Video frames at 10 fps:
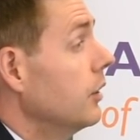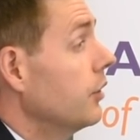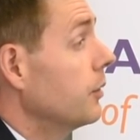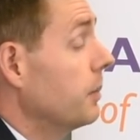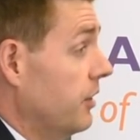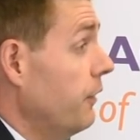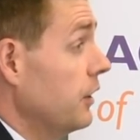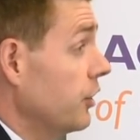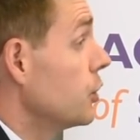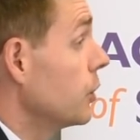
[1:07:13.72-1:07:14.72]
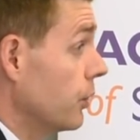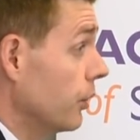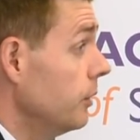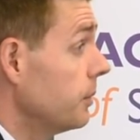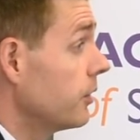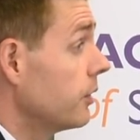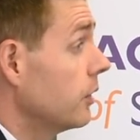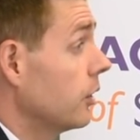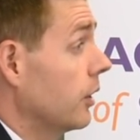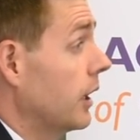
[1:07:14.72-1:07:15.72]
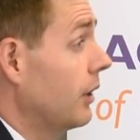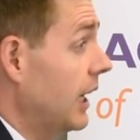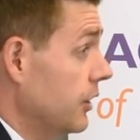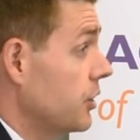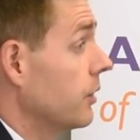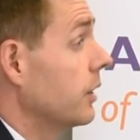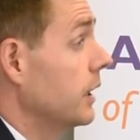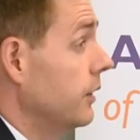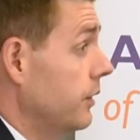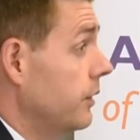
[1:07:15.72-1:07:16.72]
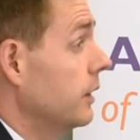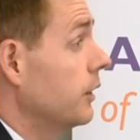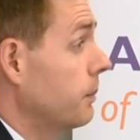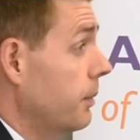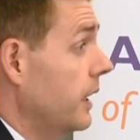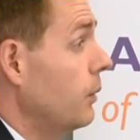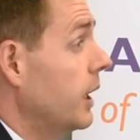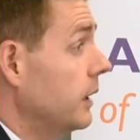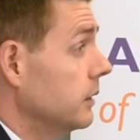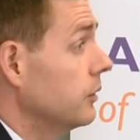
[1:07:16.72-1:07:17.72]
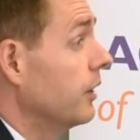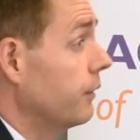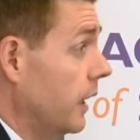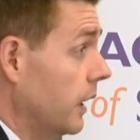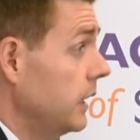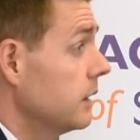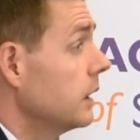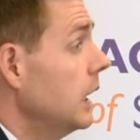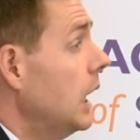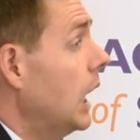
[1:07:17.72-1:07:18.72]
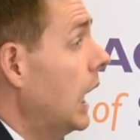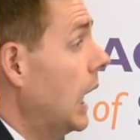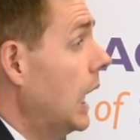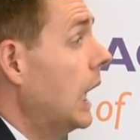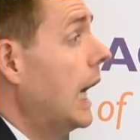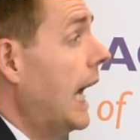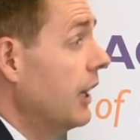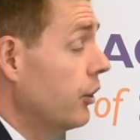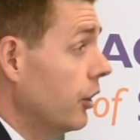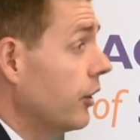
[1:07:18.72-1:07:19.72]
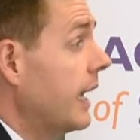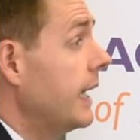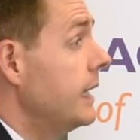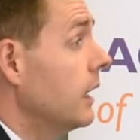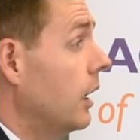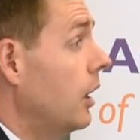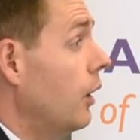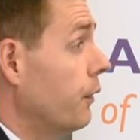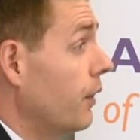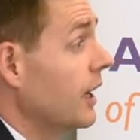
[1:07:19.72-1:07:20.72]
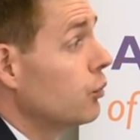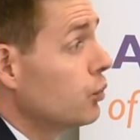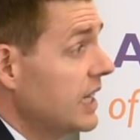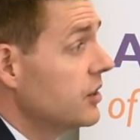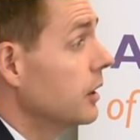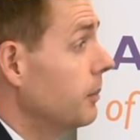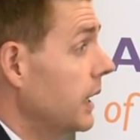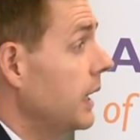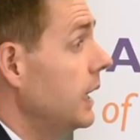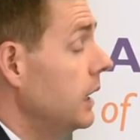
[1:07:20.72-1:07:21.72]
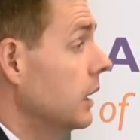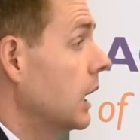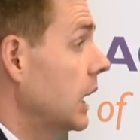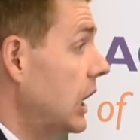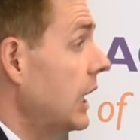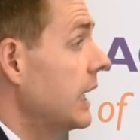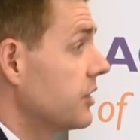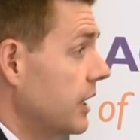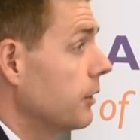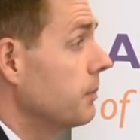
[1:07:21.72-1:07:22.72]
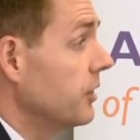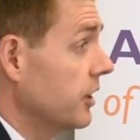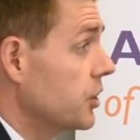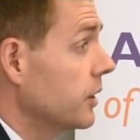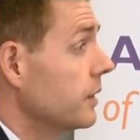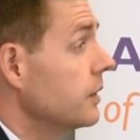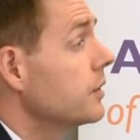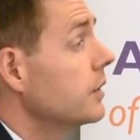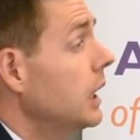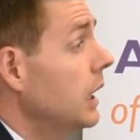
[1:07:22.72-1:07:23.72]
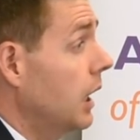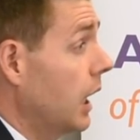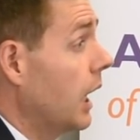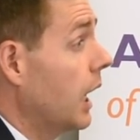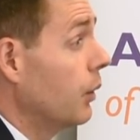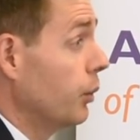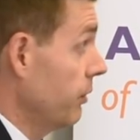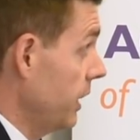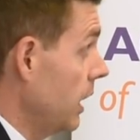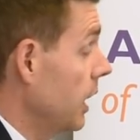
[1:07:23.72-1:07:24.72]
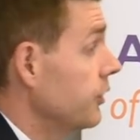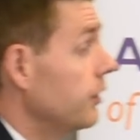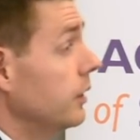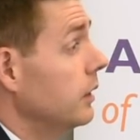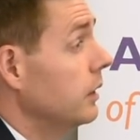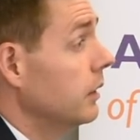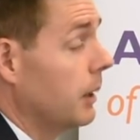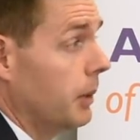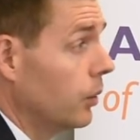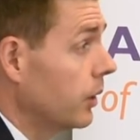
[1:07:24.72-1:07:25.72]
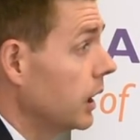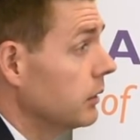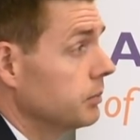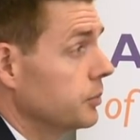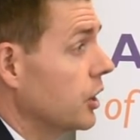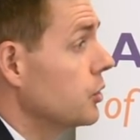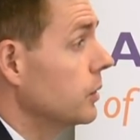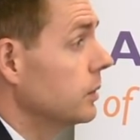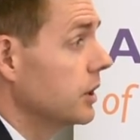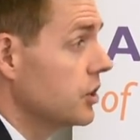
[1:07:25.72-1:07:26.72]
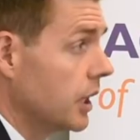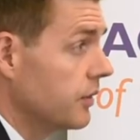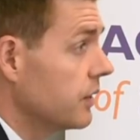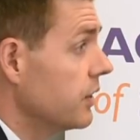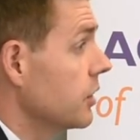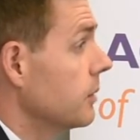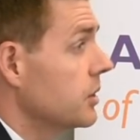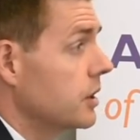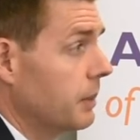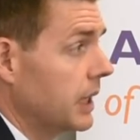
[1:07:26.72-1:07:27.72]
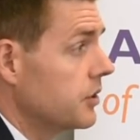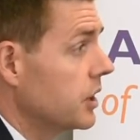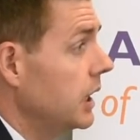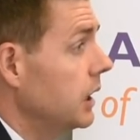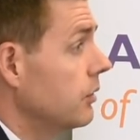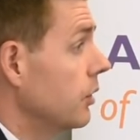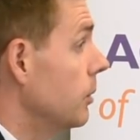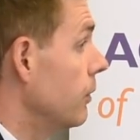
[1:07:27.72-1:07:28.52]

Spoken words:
specific social groups, that their electorate is pretty well defined, and that they are offering a reasonably clear set of positions with regard to upholding social conservatism, stability, group